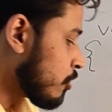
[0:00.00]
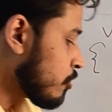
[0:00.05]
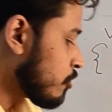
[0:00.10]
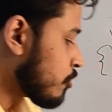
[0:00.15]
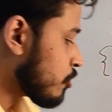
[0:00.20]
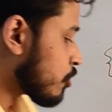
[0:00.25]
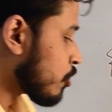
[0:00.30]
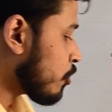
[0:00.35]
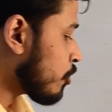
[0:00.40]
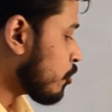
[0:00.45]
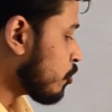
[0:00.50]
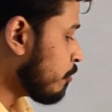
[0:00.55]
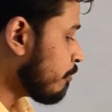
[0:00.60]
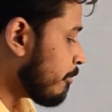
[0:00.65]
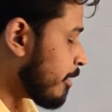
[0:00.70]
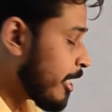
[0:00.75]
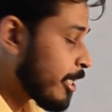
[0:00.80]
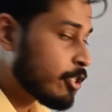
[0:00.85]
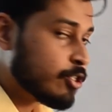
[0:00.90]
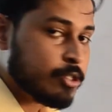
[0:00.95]
So to
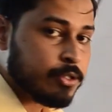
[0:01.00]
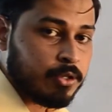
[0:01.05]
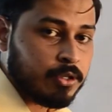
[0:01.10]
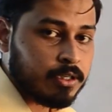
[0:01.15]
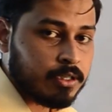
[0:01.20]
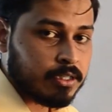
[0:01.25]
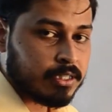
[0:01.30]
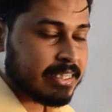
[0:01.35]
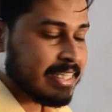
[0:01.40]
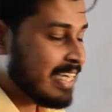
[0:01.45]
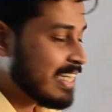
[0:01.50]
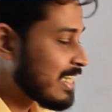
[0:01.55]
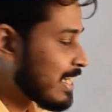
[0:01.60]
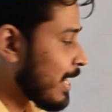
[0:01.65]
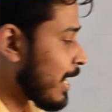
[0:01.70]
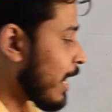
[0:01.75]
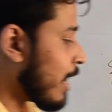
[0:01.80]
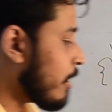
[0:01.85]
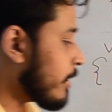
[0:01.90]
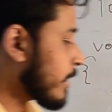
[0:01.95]
make sure
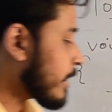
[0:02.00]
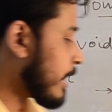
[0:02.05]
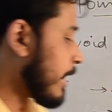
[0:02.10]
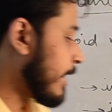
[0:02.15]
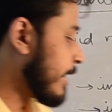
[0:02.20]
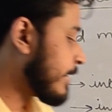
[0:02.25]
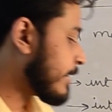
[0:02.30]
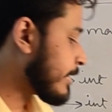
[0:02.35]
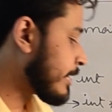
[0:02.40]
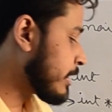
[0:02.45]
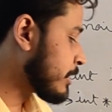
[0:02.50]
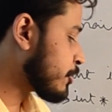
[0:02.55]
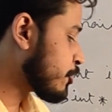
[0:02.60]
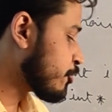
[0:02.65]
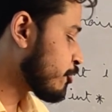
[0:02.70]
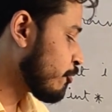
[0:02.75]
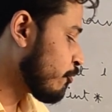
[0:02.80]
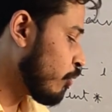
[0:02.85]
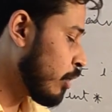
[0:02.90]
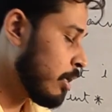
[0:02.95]
that our
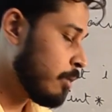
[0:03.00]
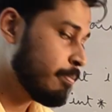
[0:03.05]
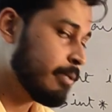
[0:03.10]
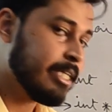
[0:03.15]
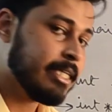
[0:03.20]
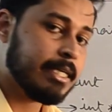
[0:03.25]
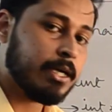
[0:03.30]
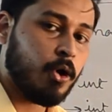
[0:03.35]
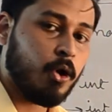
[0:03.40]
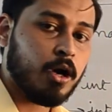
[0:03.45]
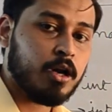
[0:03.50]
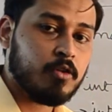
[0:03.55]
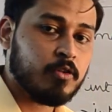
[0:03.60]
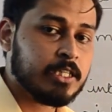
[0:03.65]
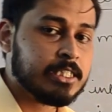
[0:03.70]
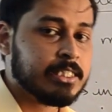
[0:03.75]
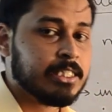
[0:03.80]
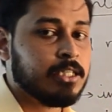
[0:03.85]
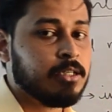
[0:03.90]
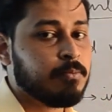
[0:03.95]
address will be
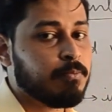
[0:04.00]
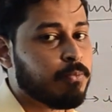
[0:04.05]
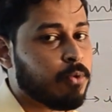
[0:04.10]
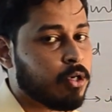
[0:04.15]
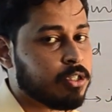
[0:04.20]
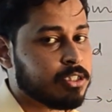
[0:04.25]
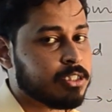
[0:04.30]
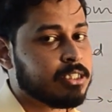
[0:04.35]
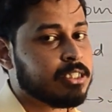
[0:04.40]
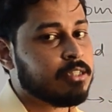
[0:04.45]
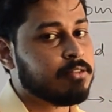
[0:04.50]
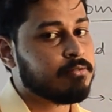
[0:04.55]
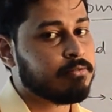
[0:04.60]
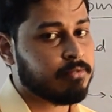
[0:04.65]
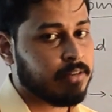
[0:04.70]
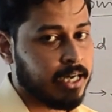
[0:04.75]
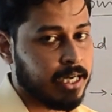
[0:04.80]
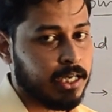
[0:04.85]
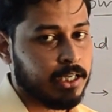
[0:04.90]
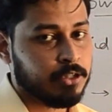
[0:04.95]
always in positive
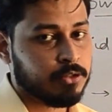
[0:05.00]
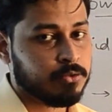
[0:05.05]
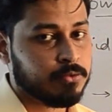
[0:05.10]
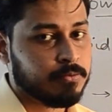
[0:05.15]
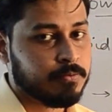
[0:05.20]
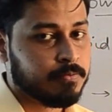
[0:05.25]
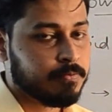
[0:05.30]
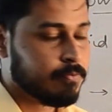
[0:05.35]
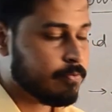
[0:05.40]
value.